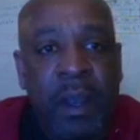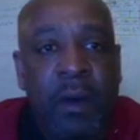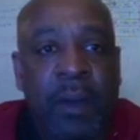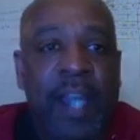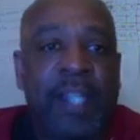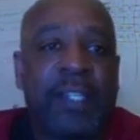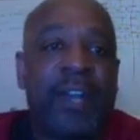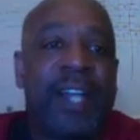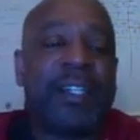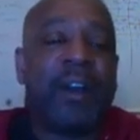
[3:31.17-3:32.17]
Okay, so
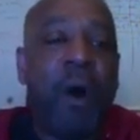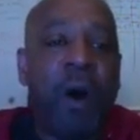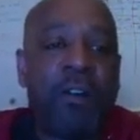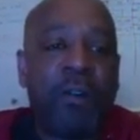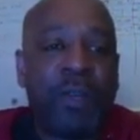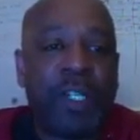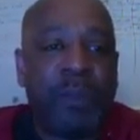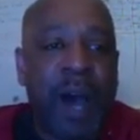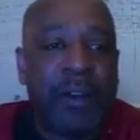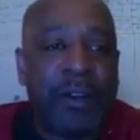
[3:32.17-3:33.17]
that's the
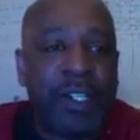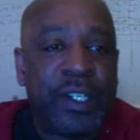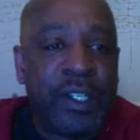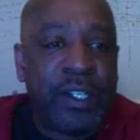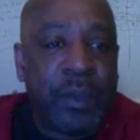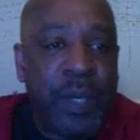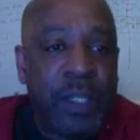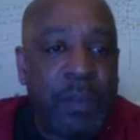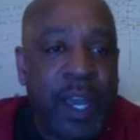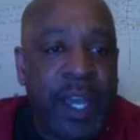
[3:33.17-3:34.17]
autoresponder. This is the squeeze
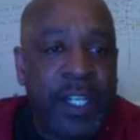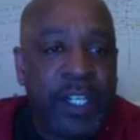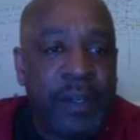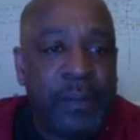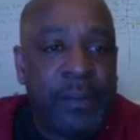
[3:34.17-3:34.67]
page.